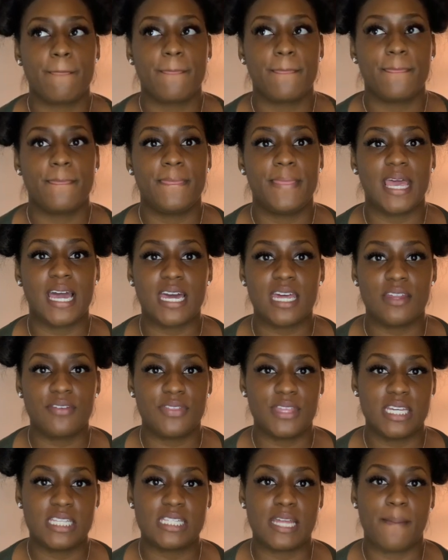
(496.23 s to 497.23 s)
negative
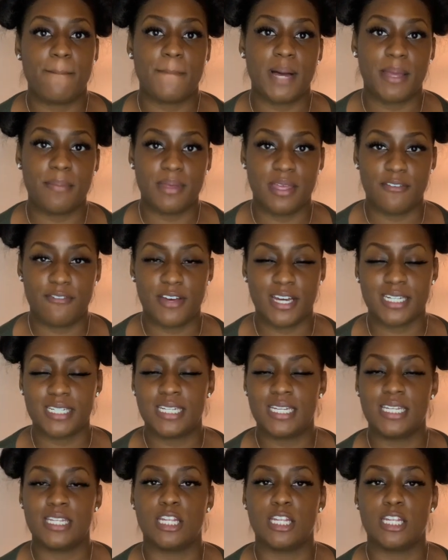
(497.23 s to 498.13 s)
things that might be affected in